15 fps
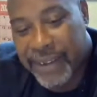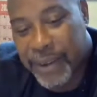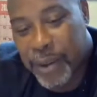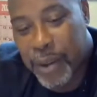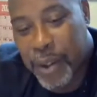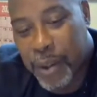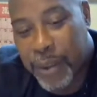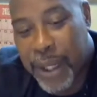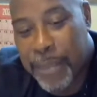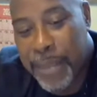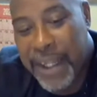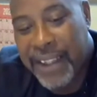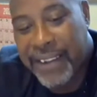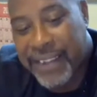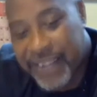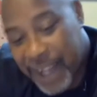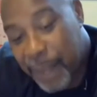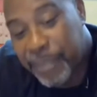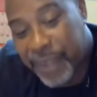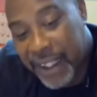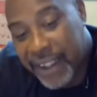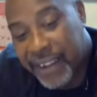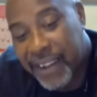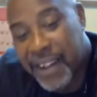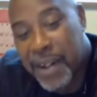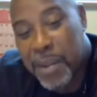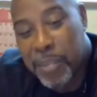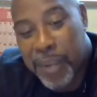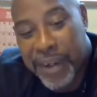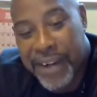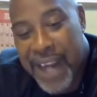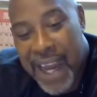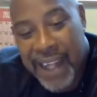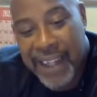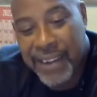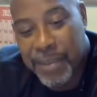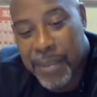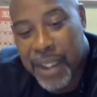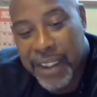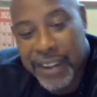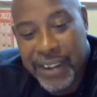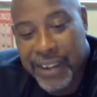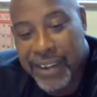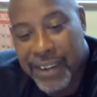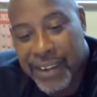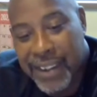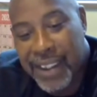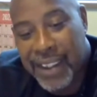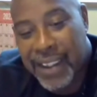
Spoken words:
They mean something, but not as much as